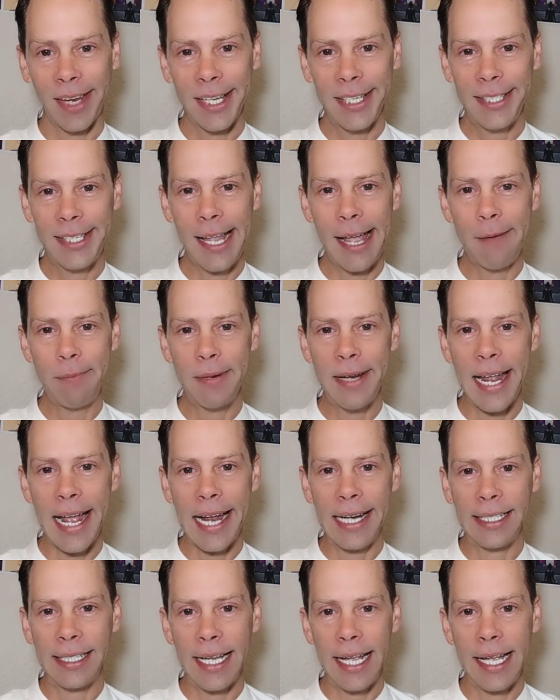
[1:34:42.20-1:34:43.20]
Sup,
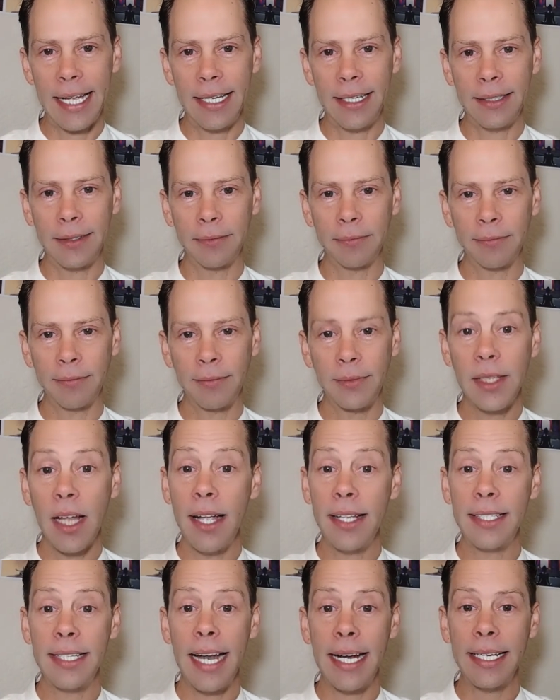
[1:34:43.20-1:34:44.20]
Nat King?
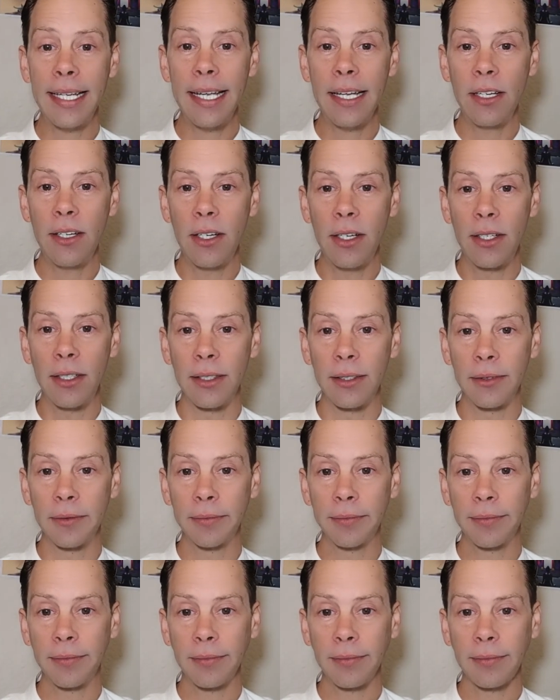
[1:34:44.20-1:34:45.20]
It's Nat King Cole.